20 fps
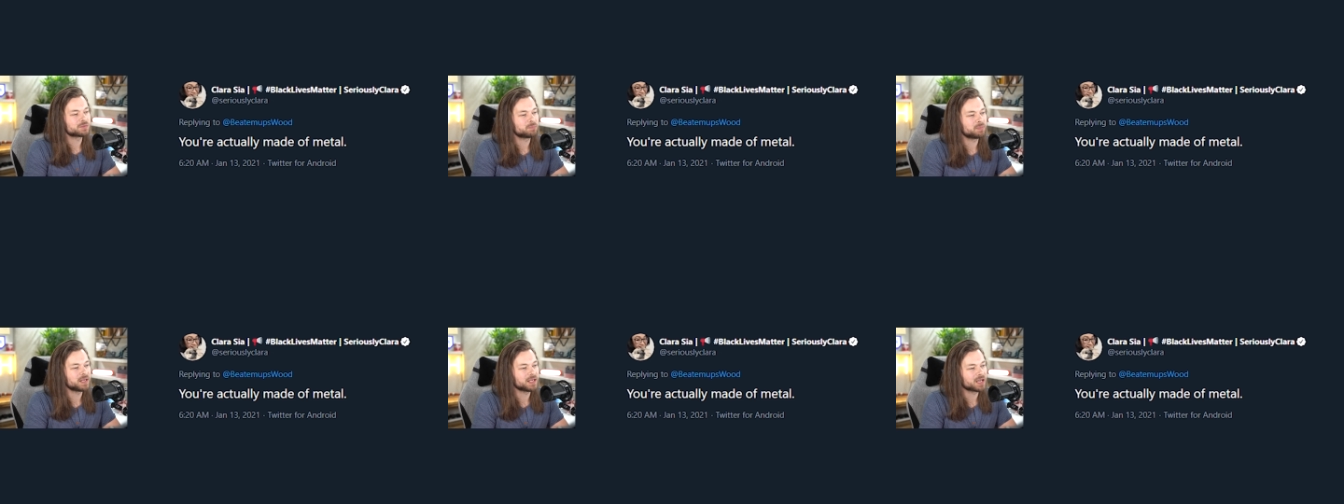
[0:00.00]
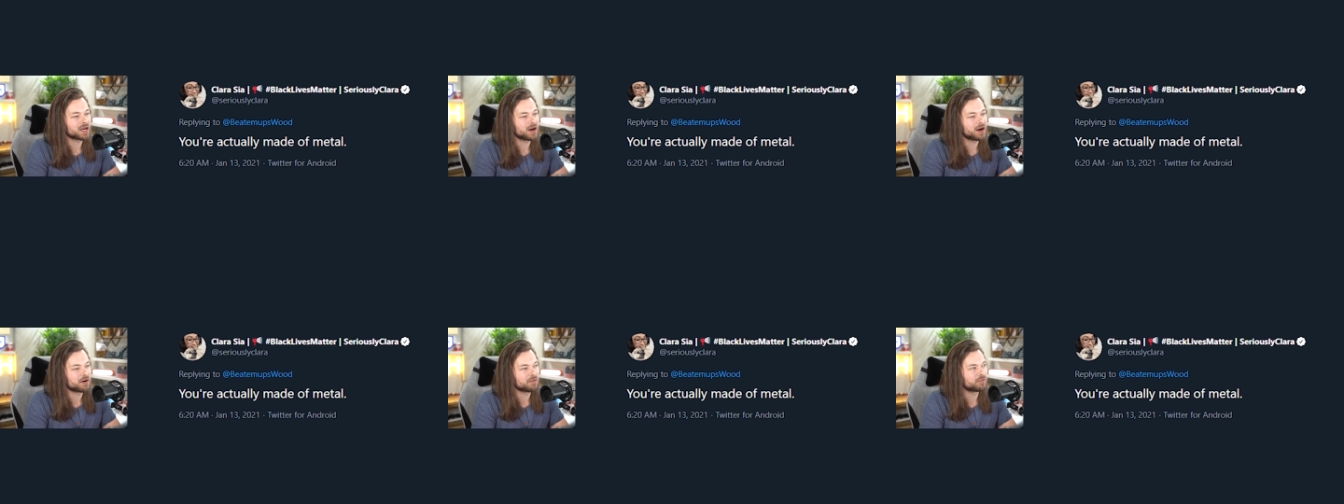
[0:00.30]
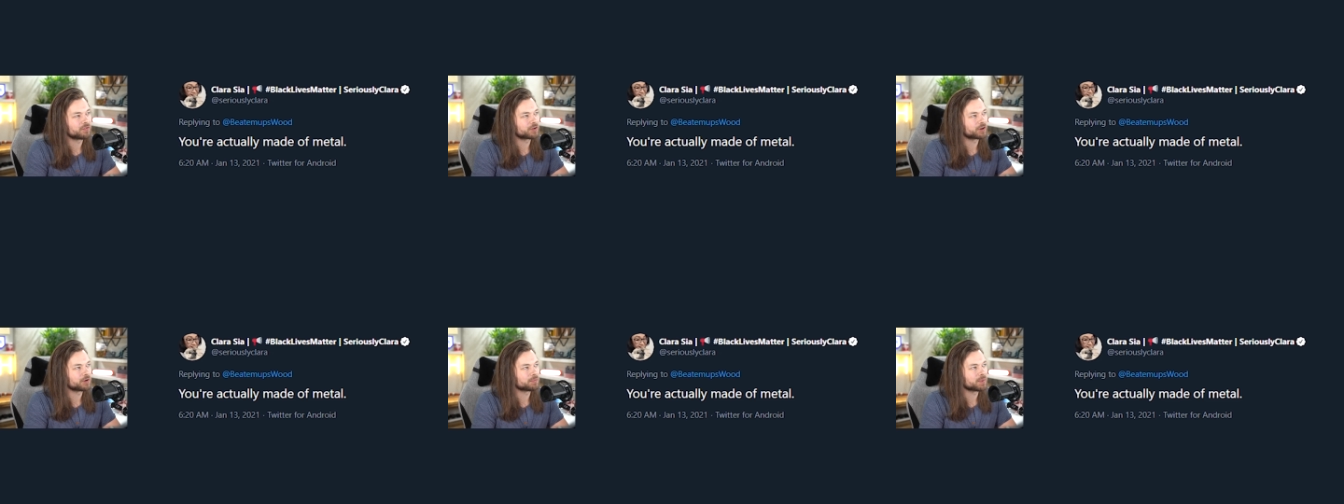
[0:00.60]
PR
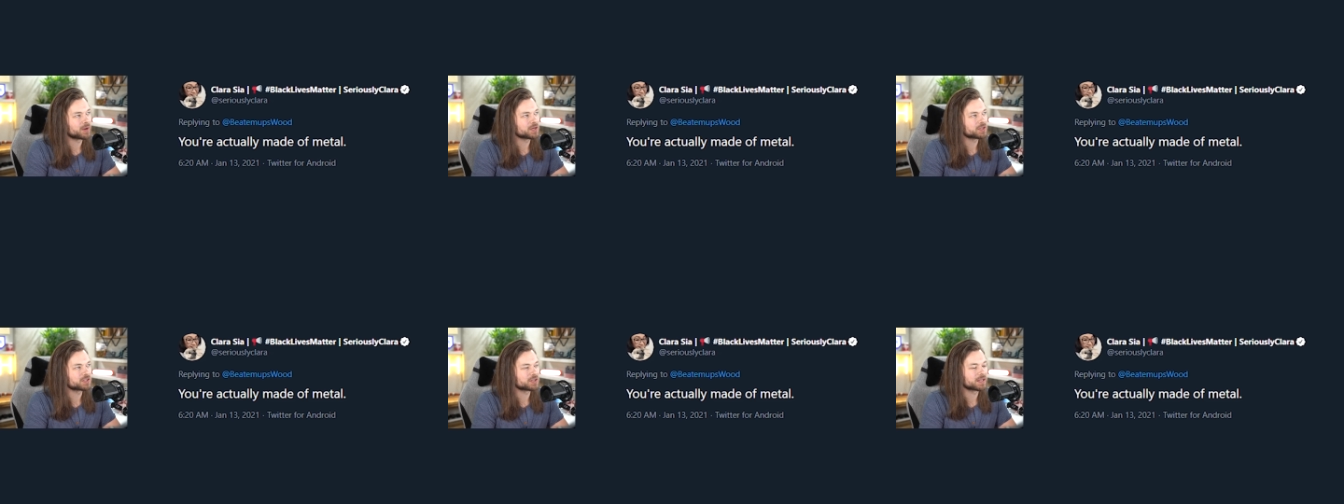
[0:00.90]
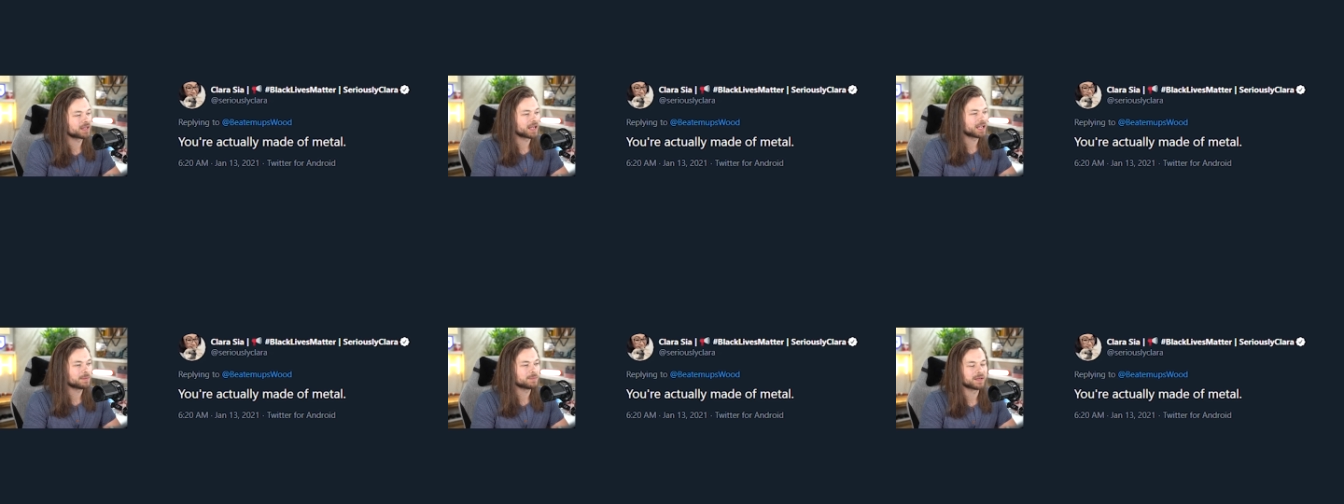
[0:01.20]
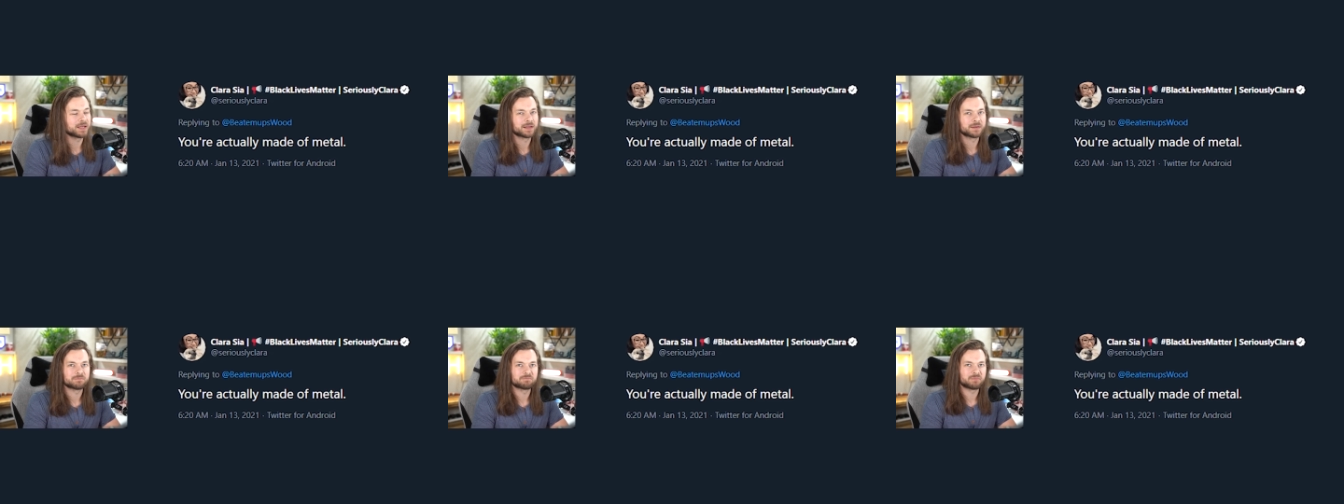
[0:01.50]
for a bunch of
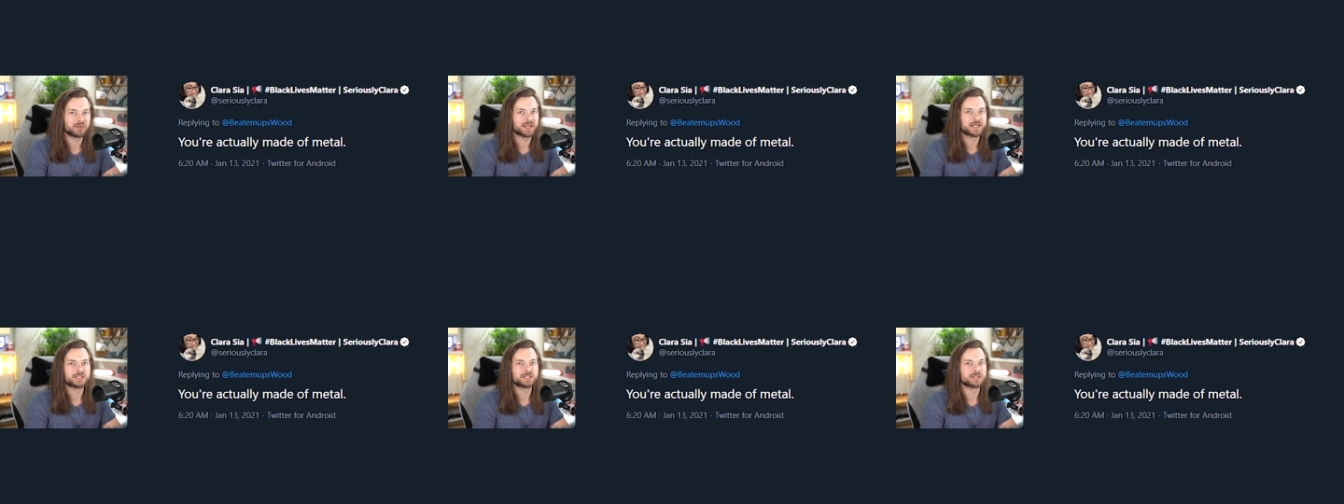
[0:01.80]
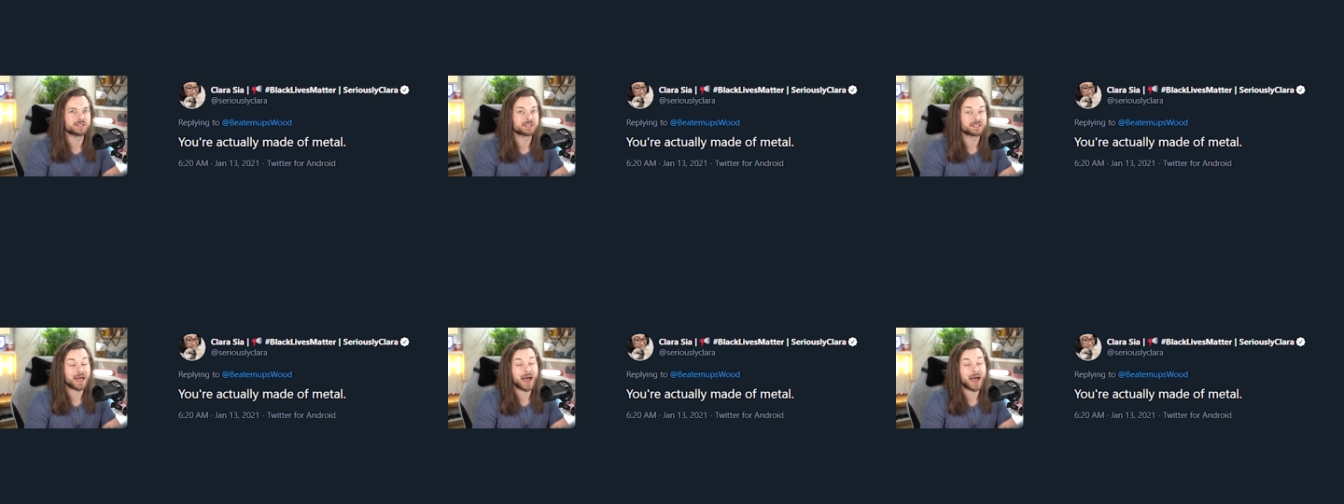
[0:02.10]
gaming places.